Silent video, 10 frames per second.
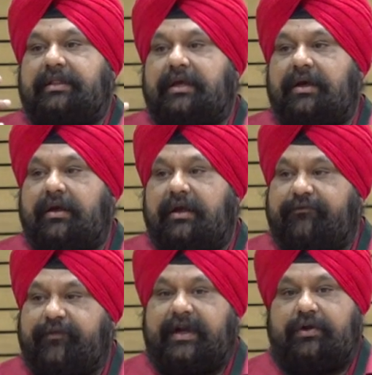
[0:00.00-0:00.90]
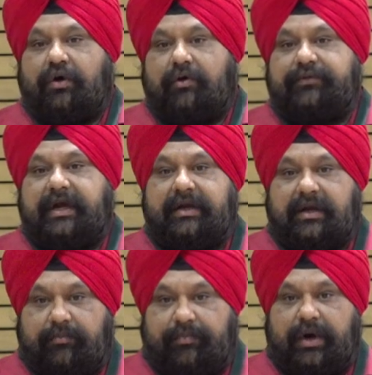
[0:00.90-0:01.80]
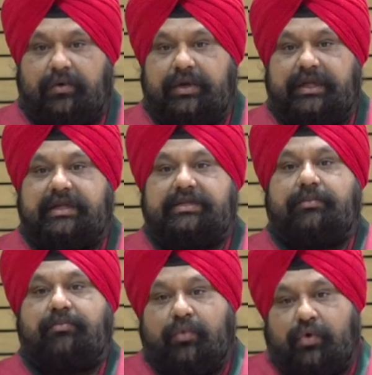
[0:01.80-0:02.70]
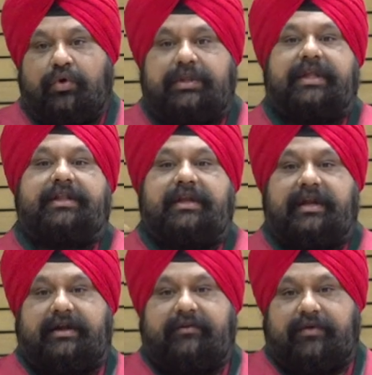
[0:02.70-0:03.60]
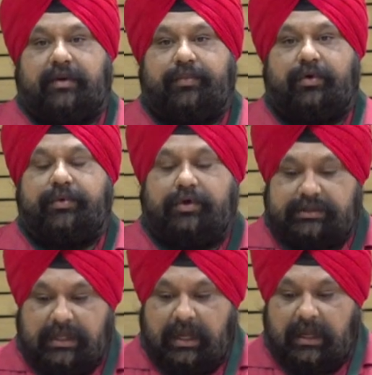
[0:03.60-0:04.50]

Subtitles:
the effect of that compound is more than the native compound, because